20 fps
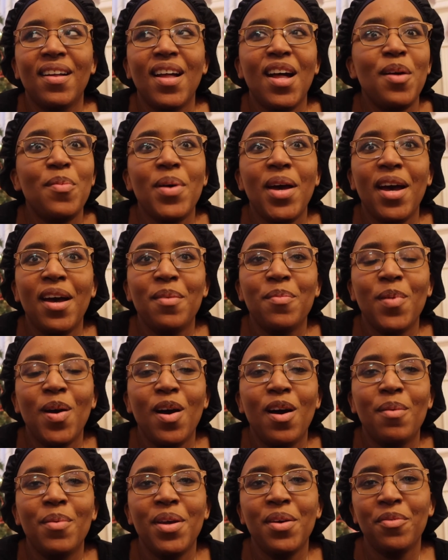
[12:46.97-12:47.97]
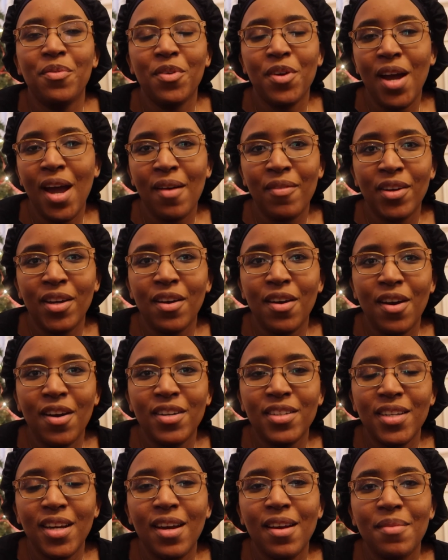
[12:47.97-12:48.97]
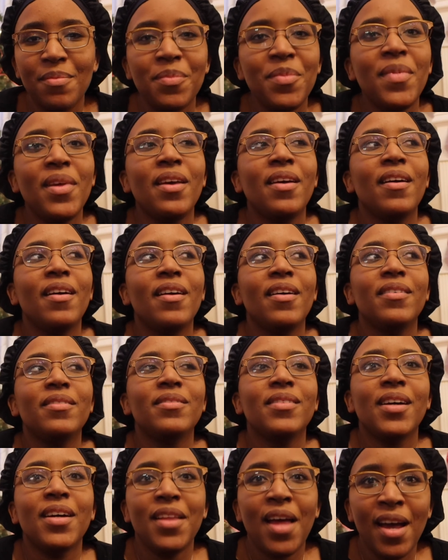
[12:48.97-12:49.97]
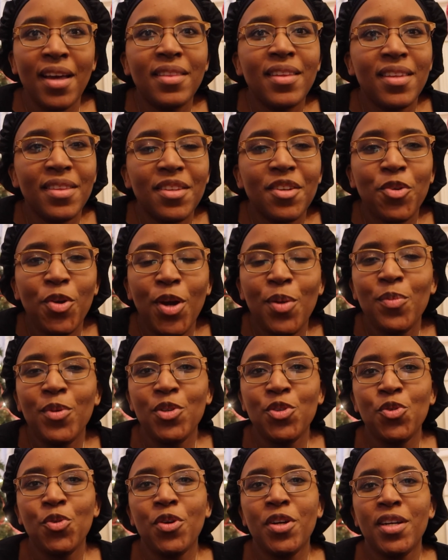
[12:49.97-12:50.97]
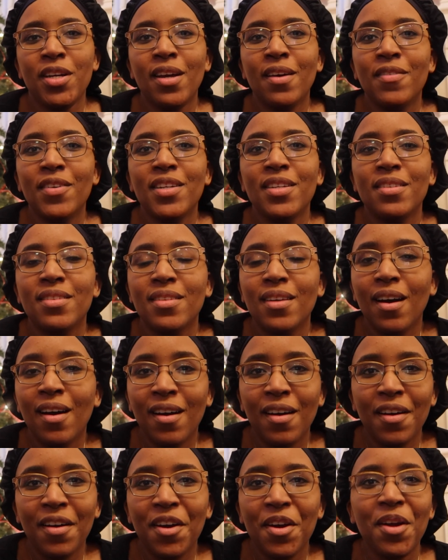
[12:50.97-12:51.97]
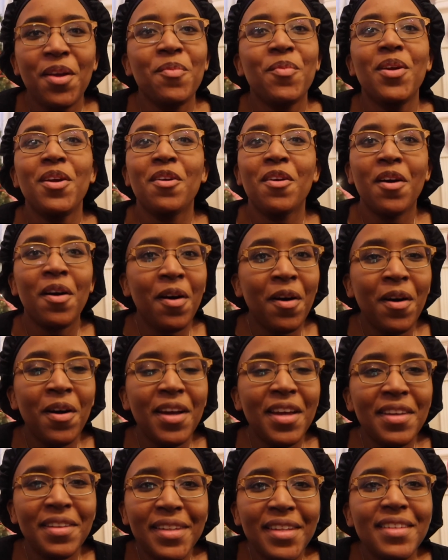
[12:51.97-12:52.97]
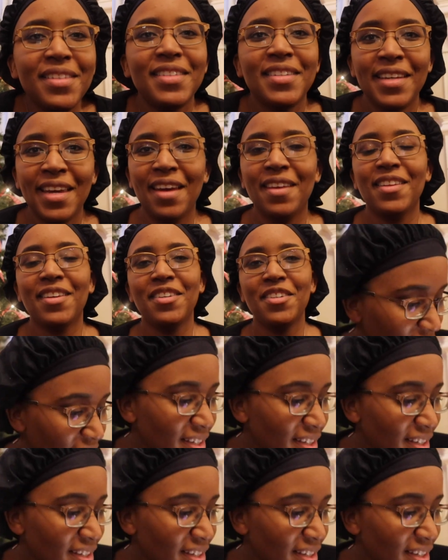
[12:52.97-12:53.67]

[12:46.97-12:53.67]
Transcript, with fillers: a bad mom if we're having a hard time think the great majority of us are, and we are all in this together.